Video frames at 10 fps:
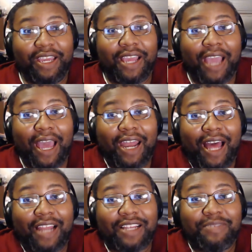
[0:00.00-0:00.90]
got
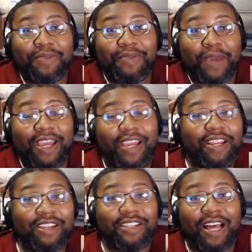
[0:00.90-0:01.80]
Alex Smith paid
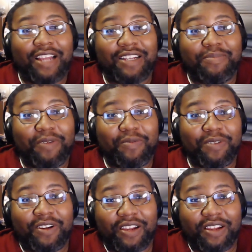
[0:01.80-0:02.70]
because Alex Smith was
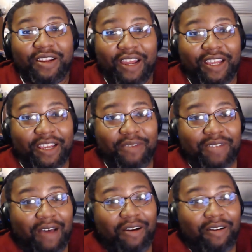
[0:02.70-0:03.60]
looking like he was
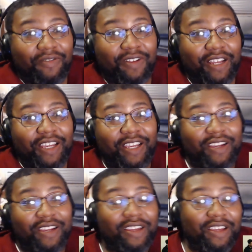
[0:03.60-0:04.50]
out of the league,
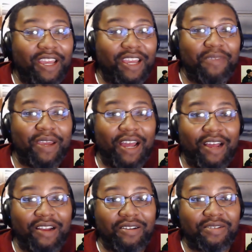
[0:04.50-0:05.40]
and he made
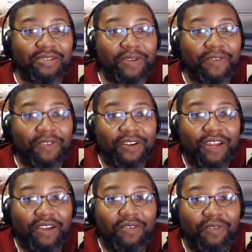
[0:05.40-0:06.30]
Alex Smith look
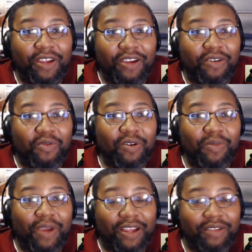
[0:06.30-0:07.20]
like a really good
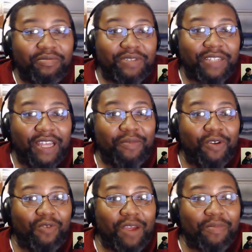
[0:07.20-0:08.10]
quarterback and set him on
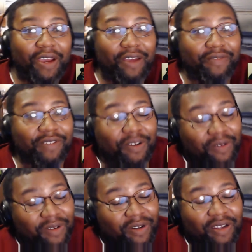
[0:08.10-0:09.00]
the right path. So,
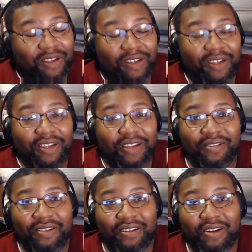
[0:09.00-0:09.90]

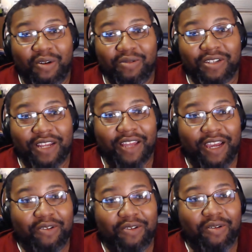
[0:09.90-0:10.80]
coaches like
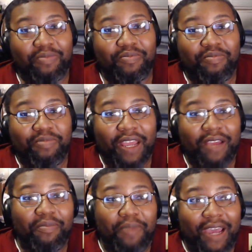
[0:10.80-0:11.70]
that who could
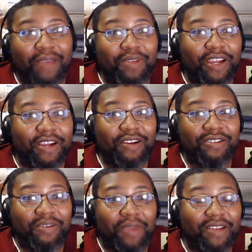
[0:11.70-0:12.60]
take bad players
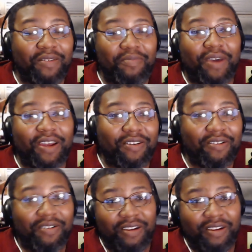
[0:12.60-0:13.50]
and make them better,
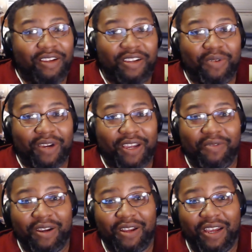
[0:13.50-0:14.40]
you don't want to get
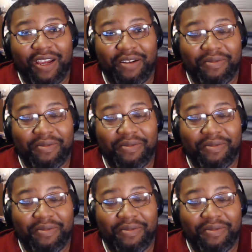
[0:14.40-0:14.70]
rid of that.